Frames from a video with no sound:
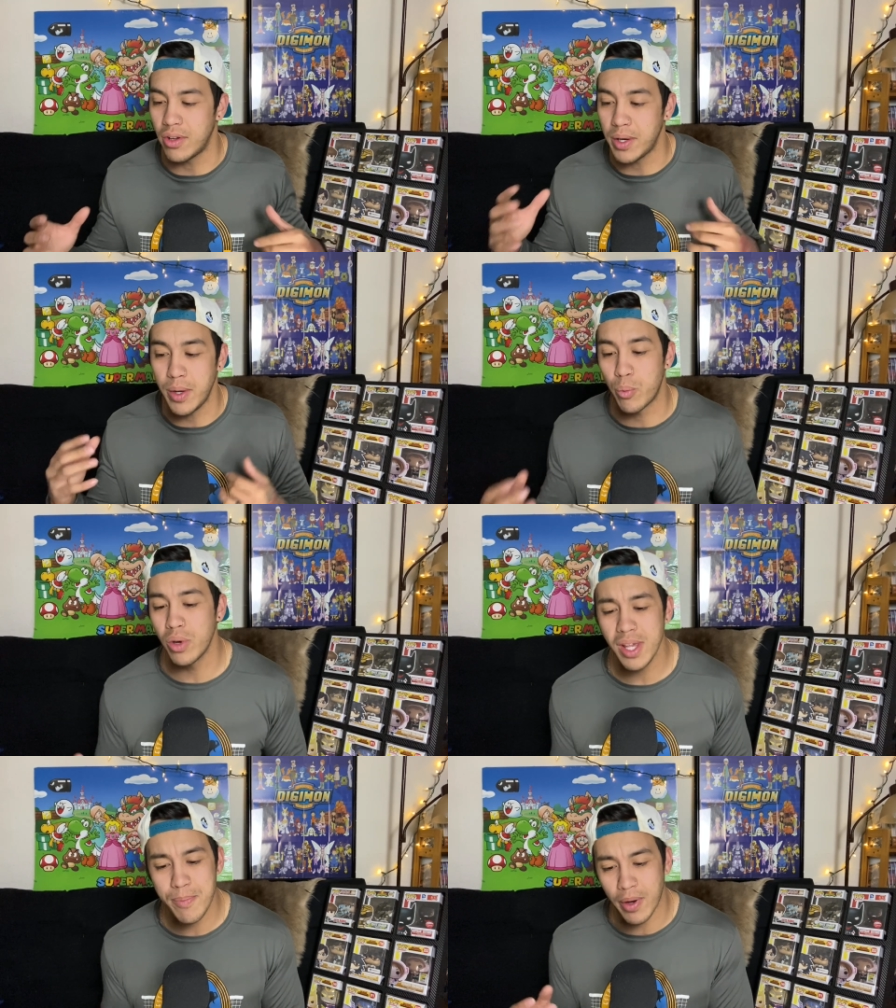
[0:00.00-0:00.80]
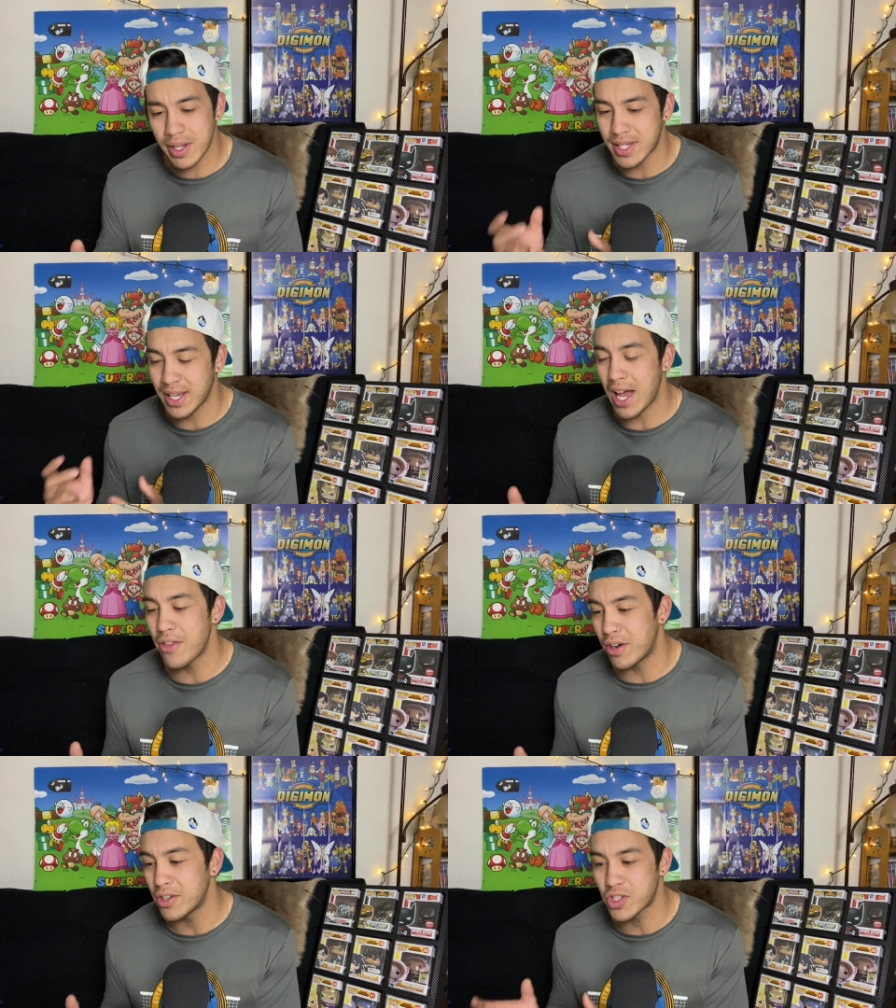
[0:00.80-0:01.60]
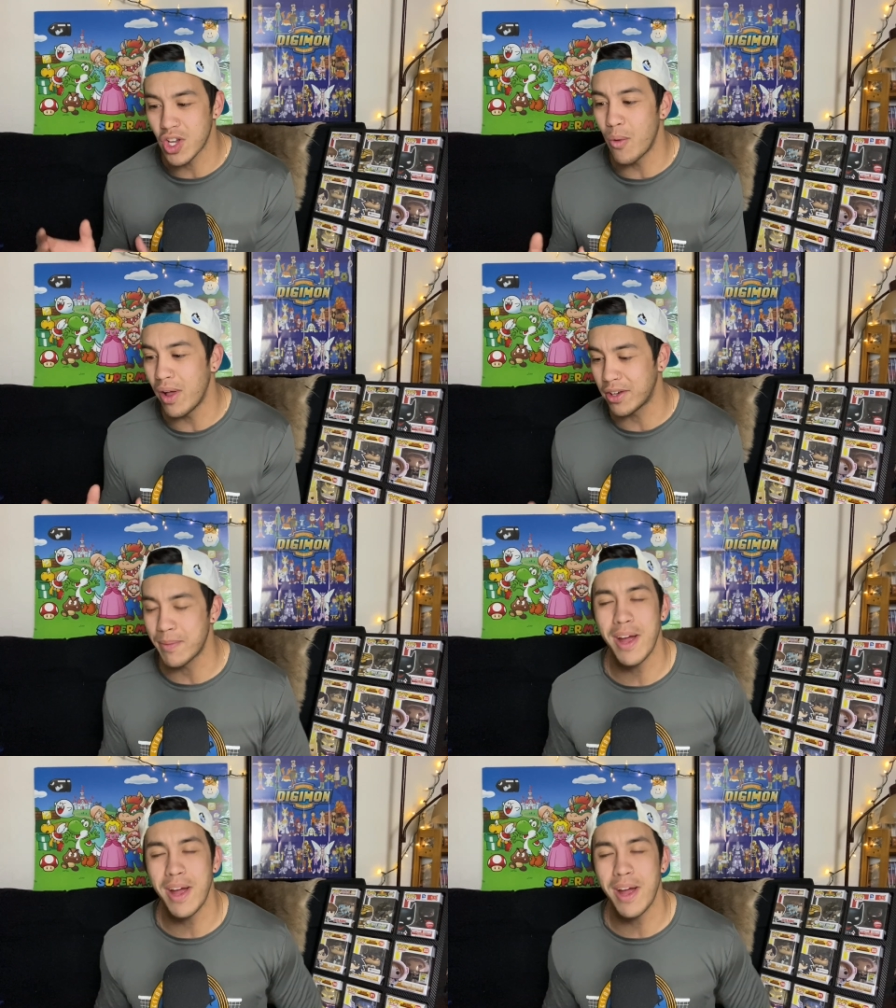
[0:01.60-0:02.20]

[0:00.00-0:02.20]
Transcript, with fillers: and he really put it together so well in here.